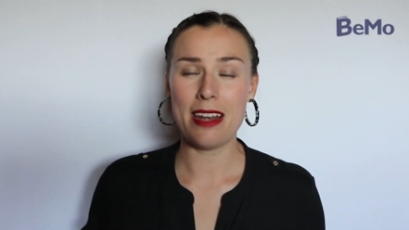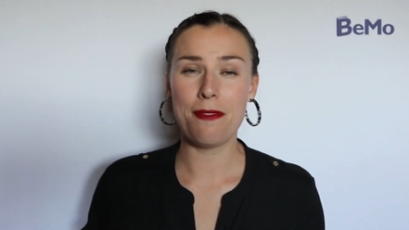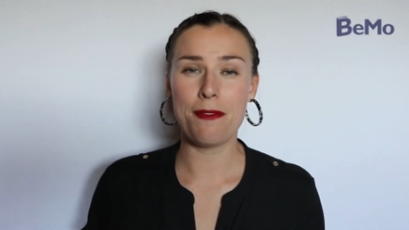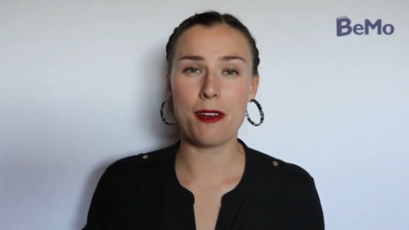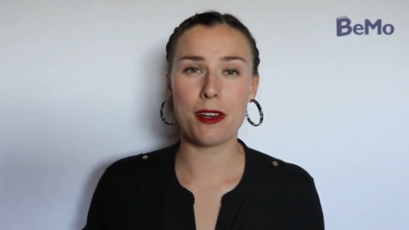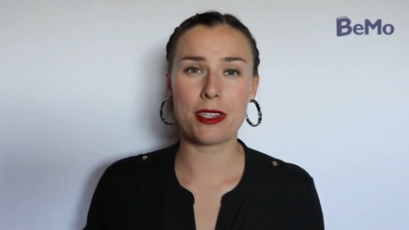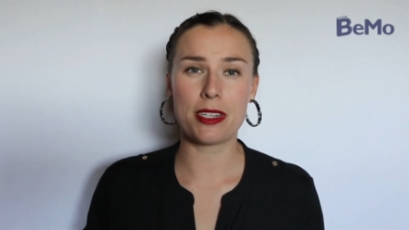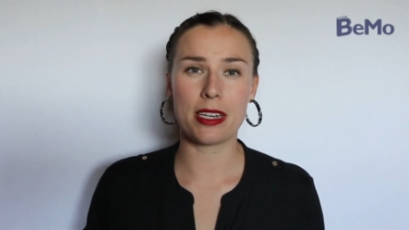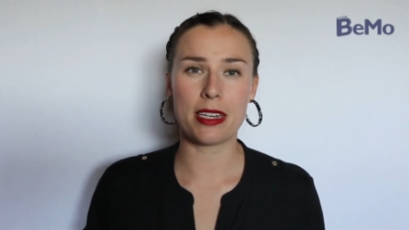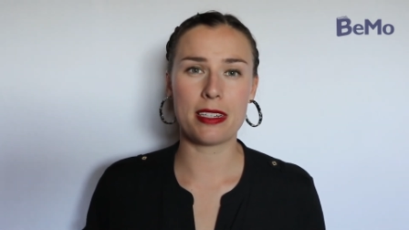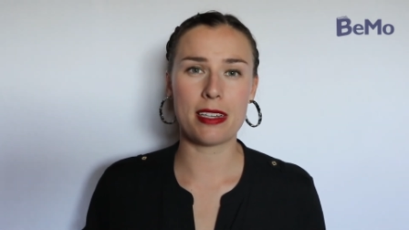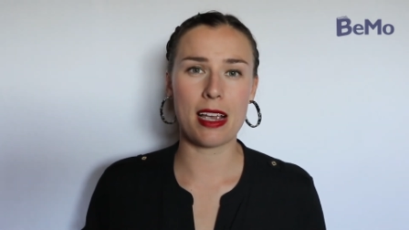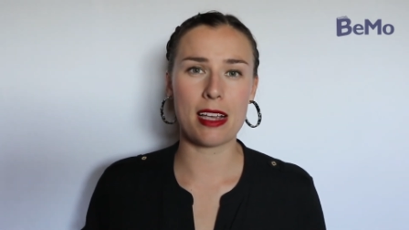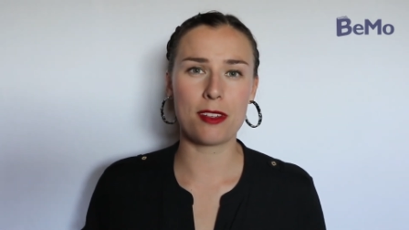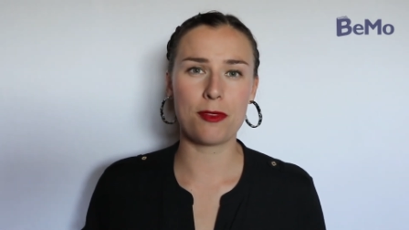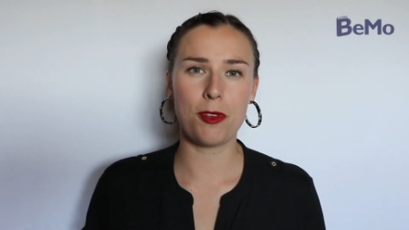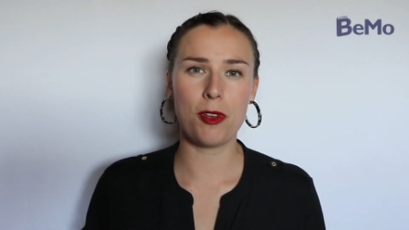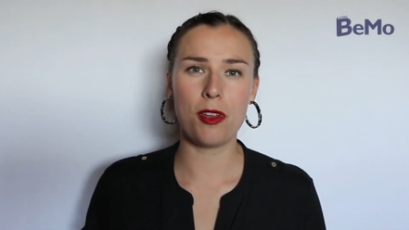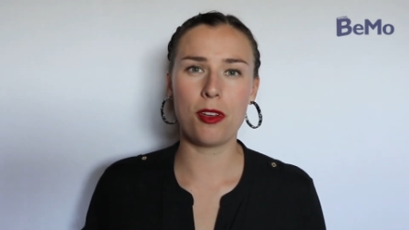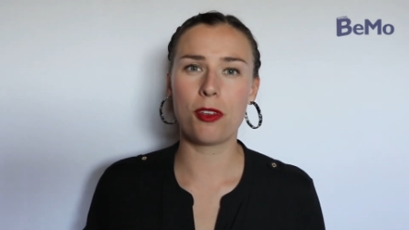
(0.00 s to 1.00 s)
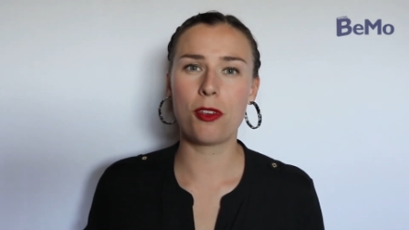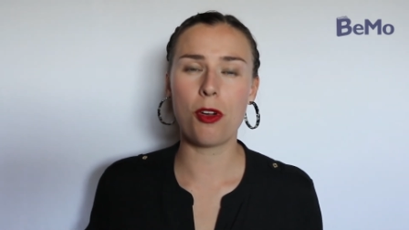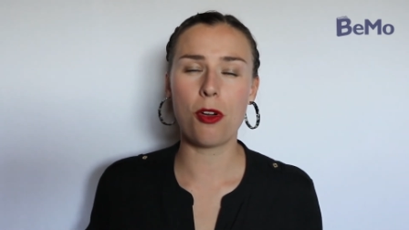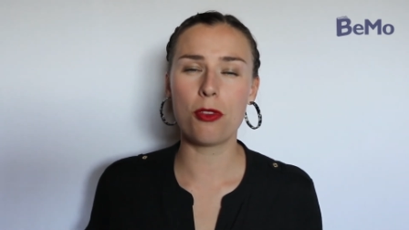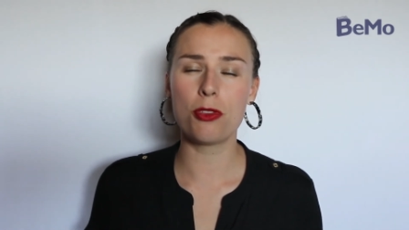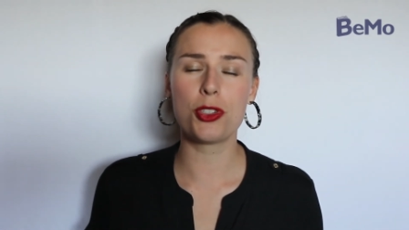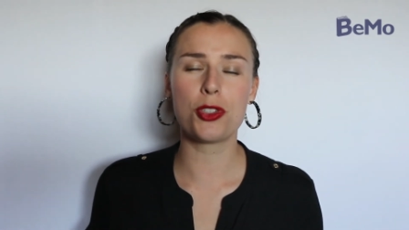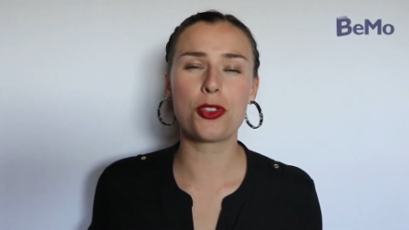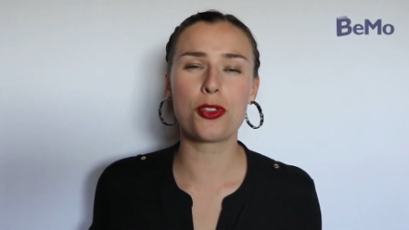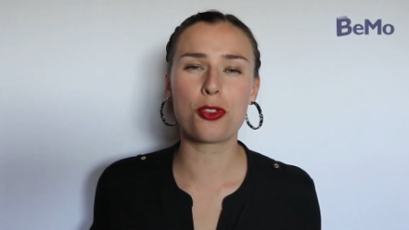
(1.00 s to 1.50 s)
if you're successful,
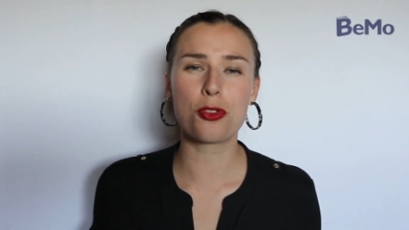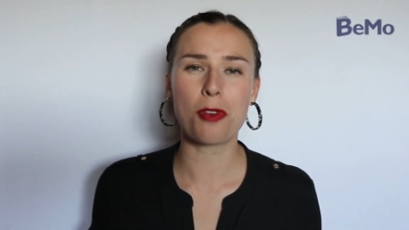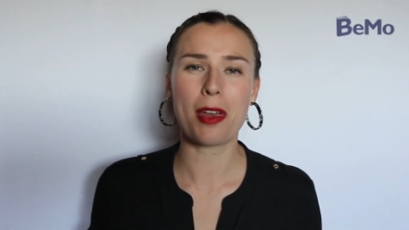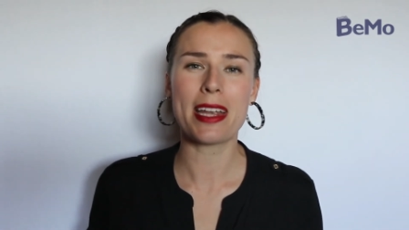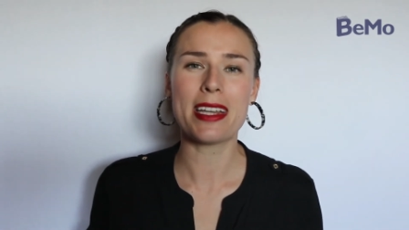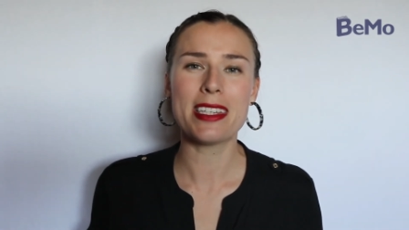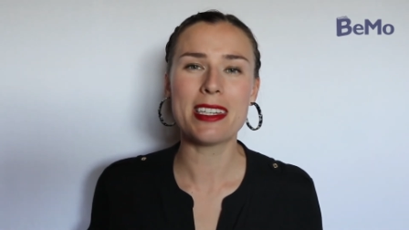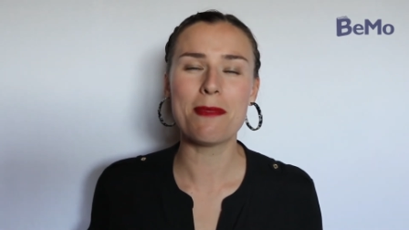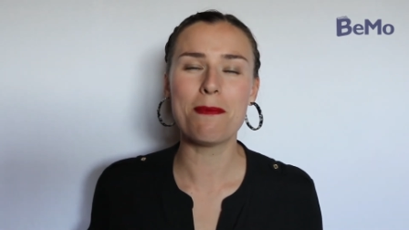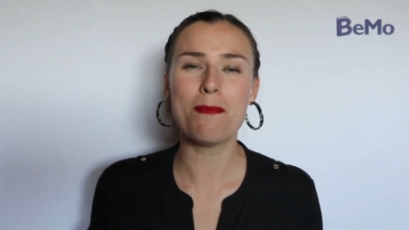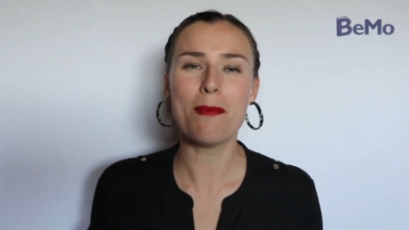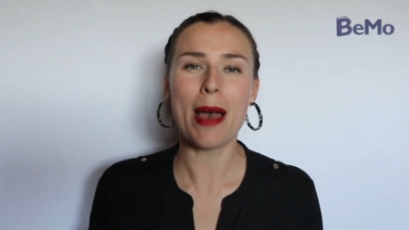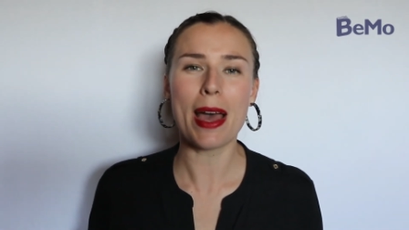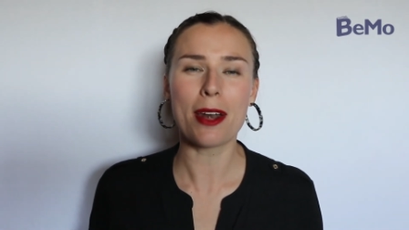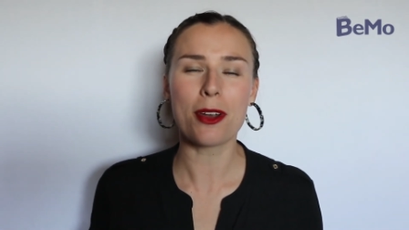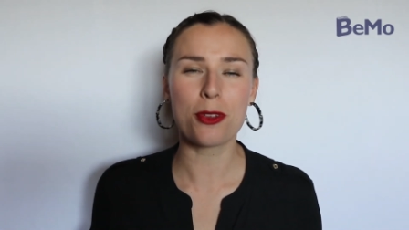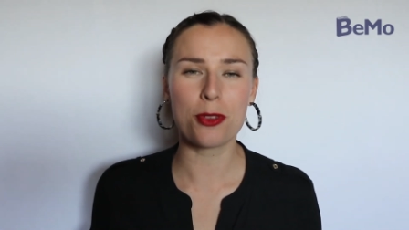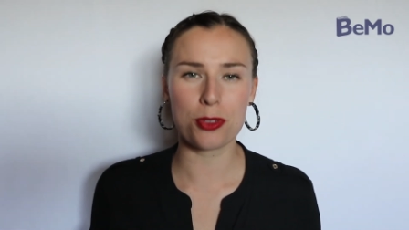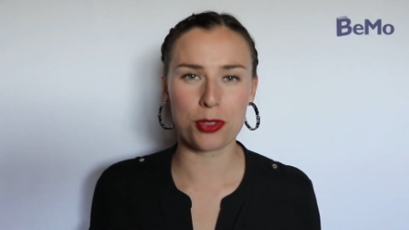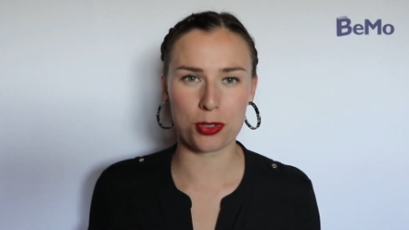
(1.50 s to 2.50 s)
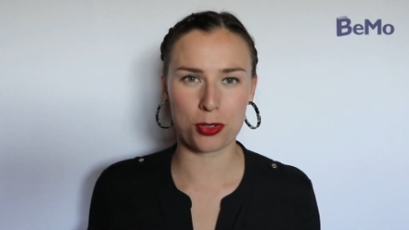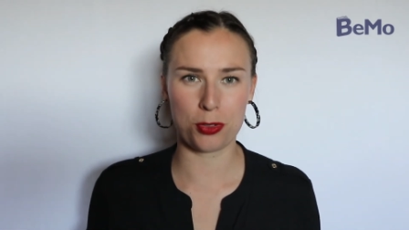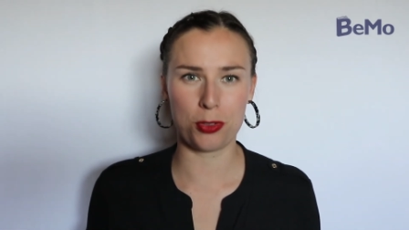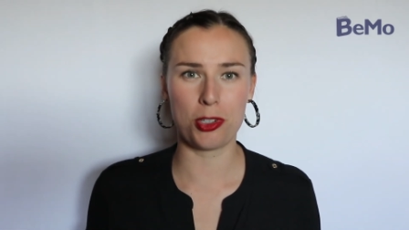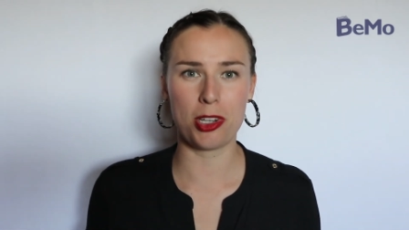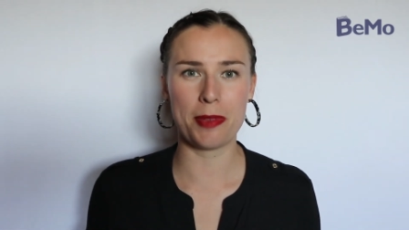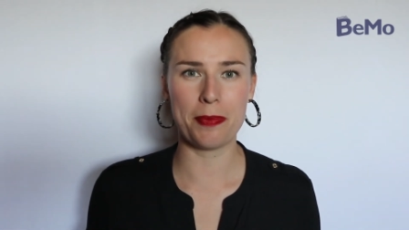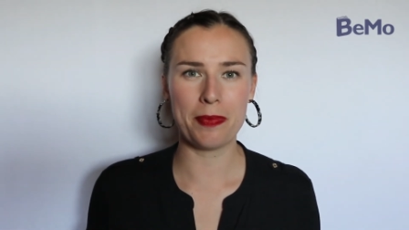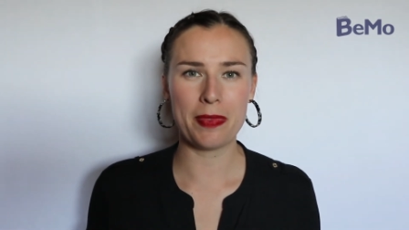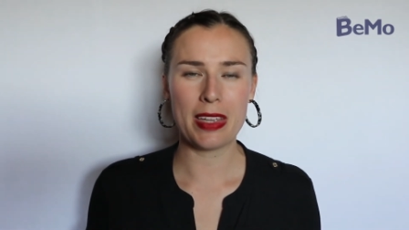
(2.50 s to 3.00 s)
go straight to medical
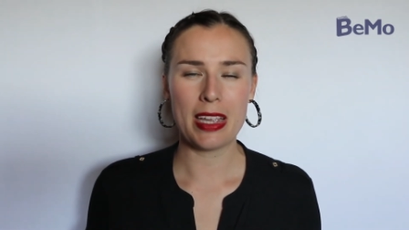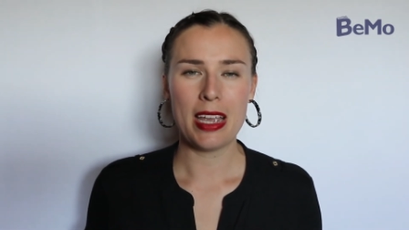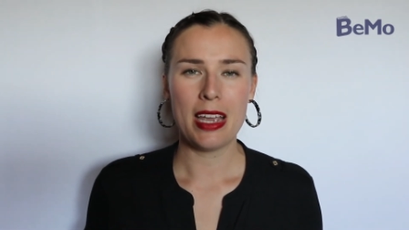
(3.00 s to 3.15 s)
school.